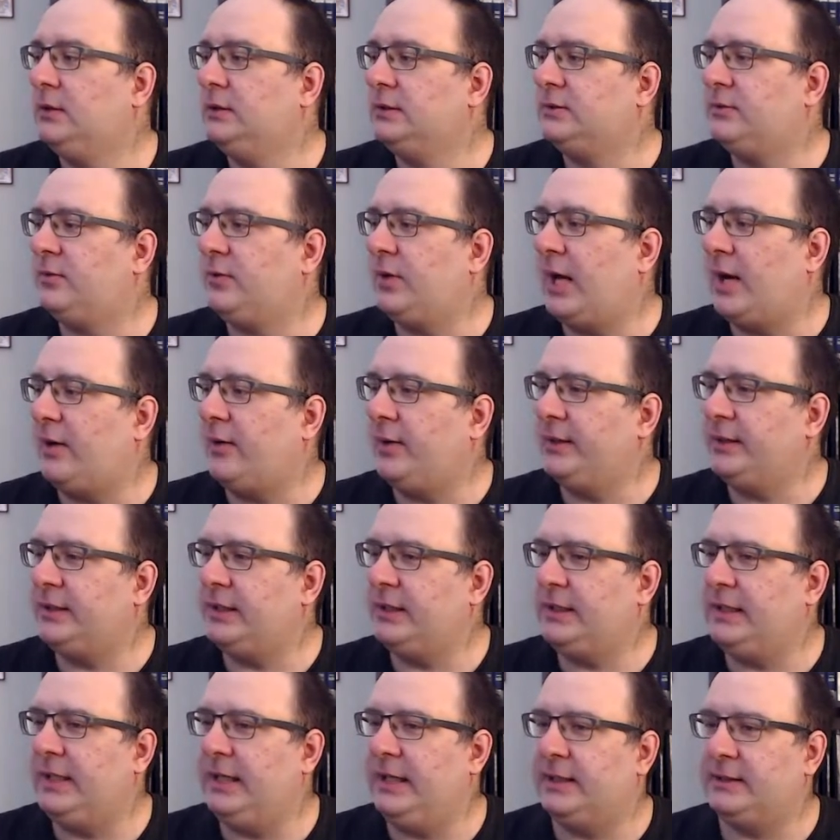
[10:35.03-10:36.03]
So now I
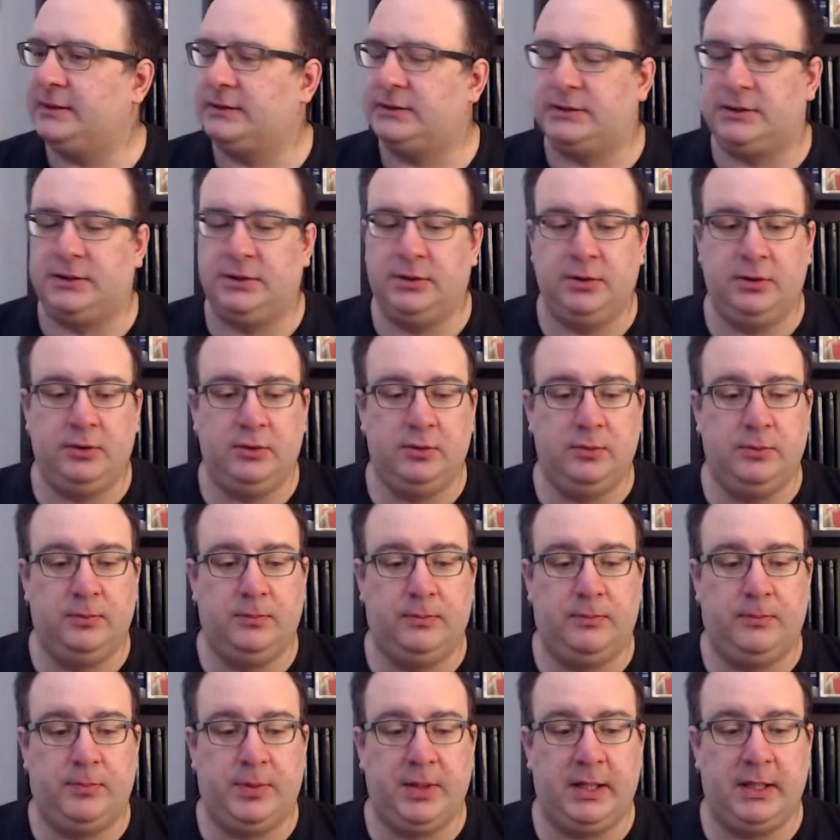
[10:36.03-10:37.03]
think he has two
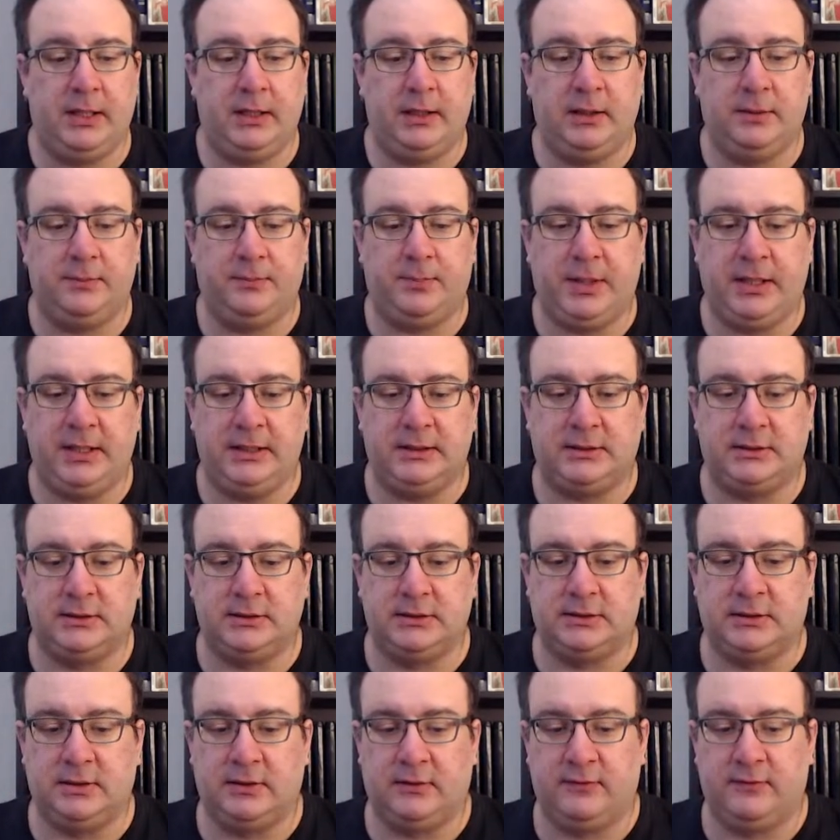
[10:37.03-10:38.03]
big
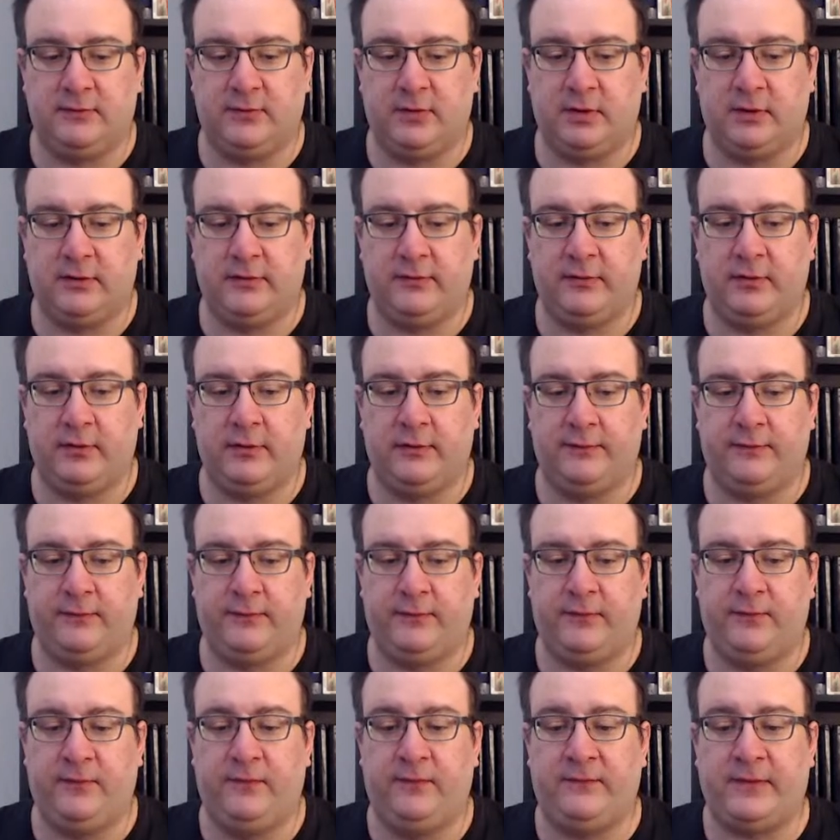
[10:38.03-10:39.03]
pieces of
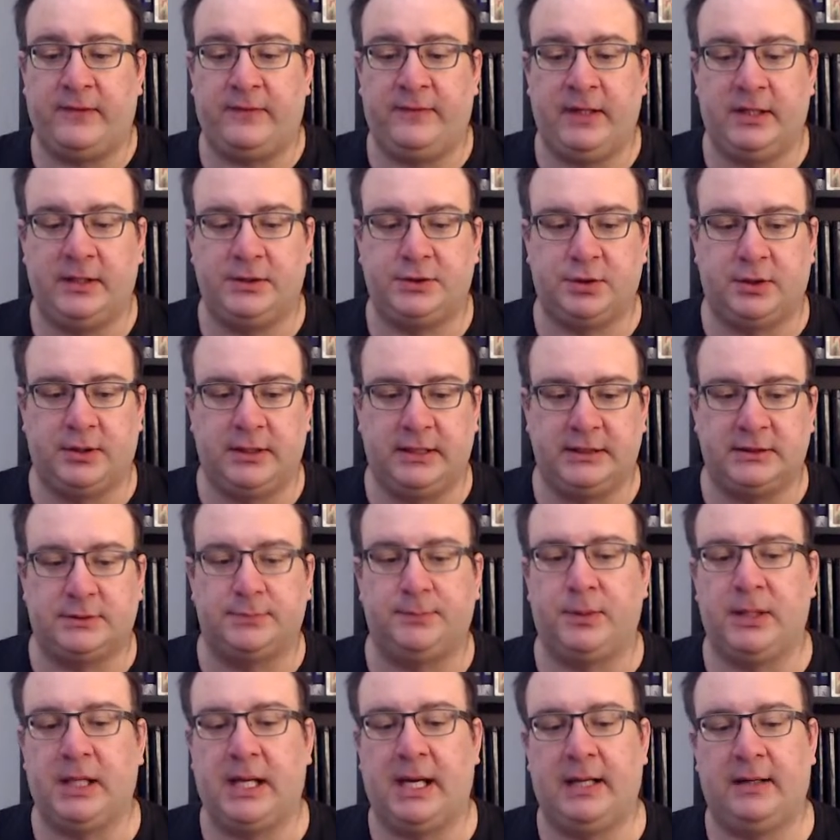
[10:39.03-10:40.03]
fish on his
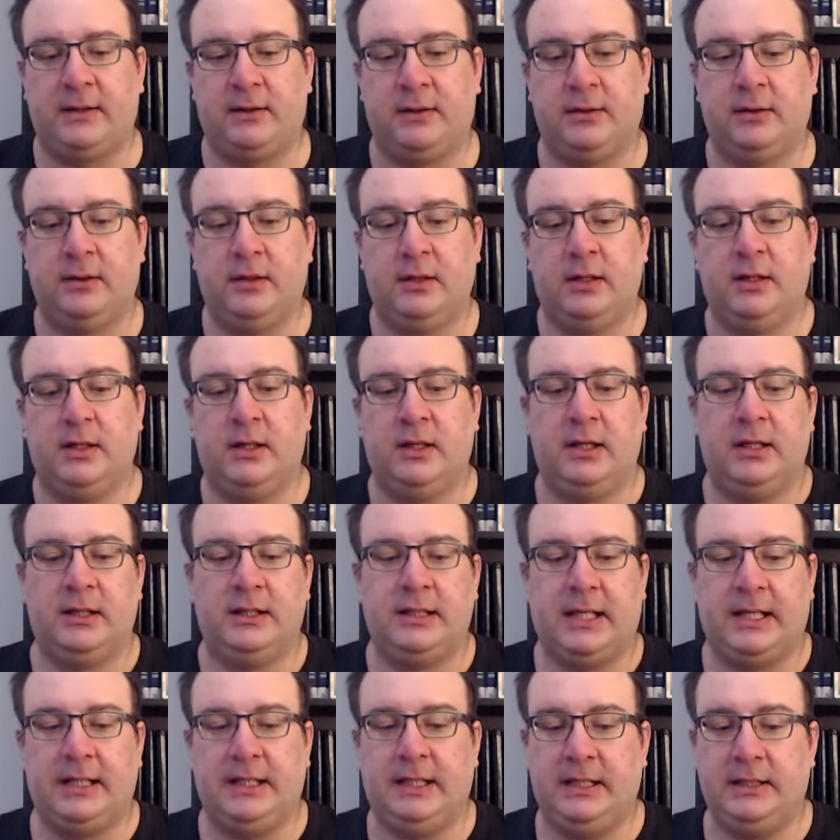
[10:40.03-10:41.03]
platter
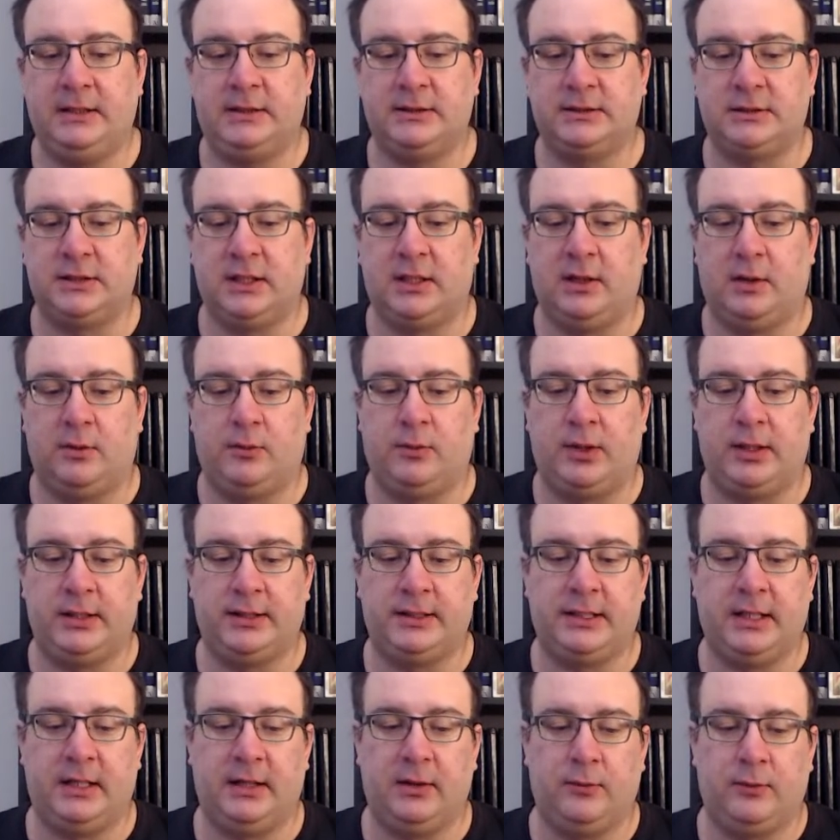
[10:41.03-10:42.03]
that he does not
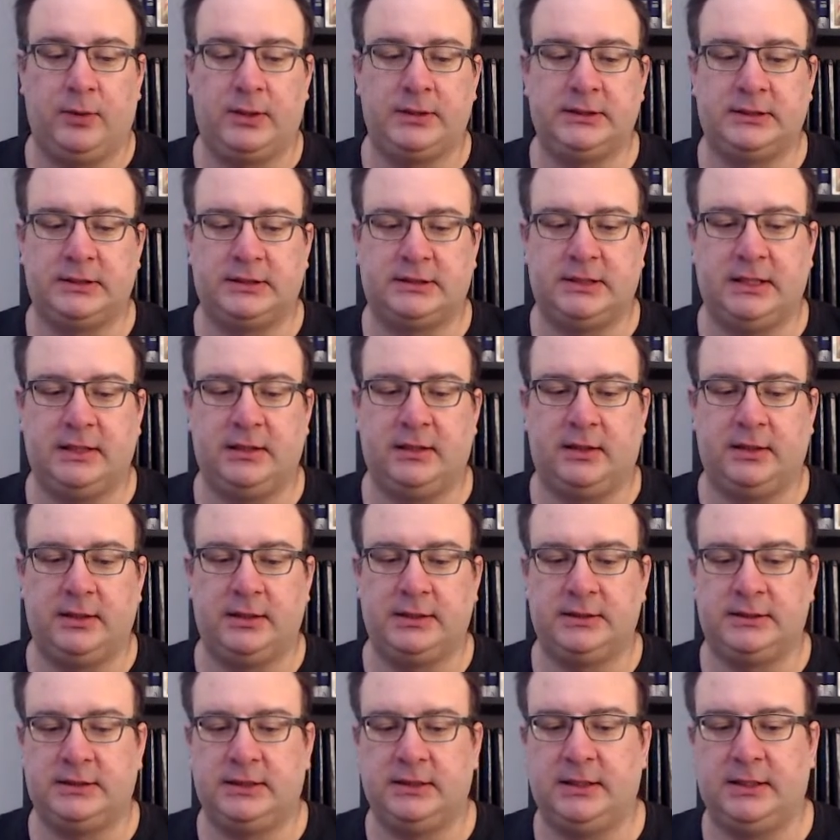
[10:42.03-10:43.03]
want there. One's a synod
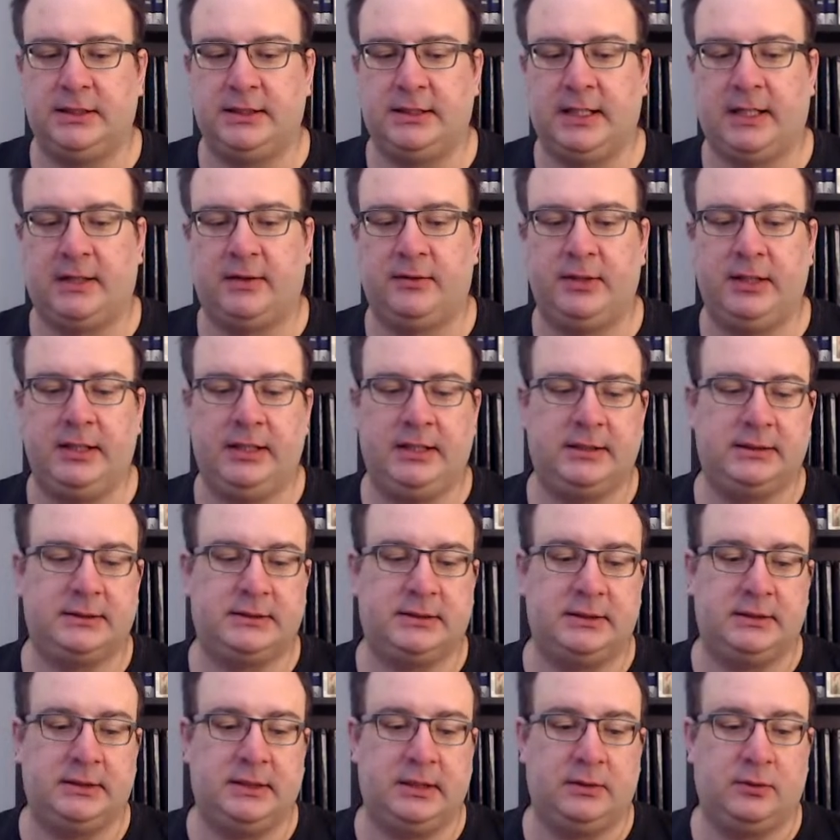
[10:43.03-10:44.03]
and synodality
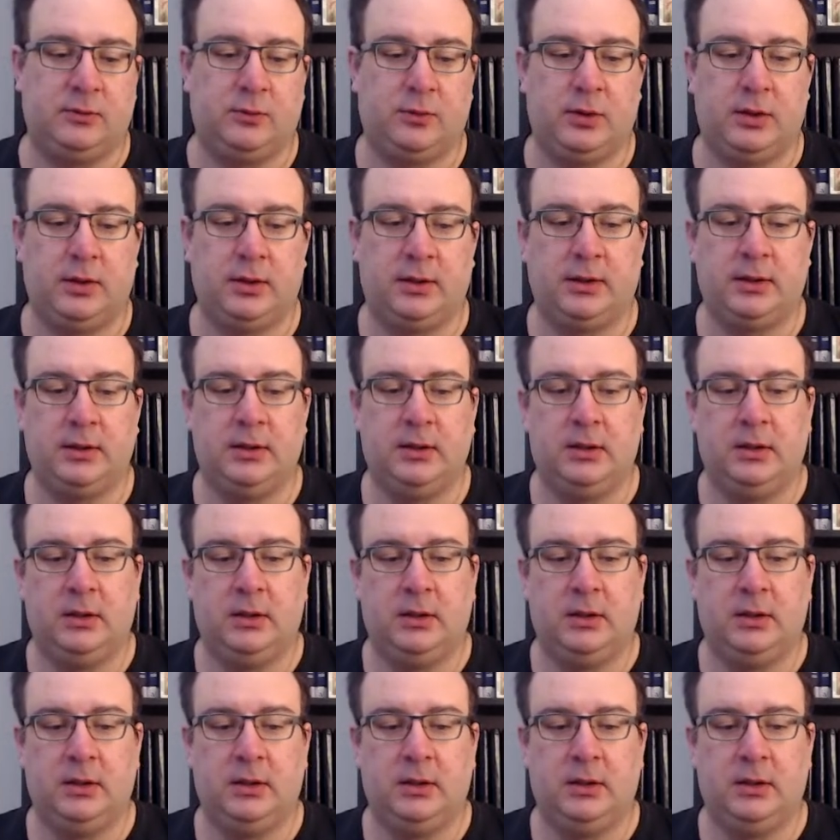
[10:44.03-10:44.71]
because it didn't work.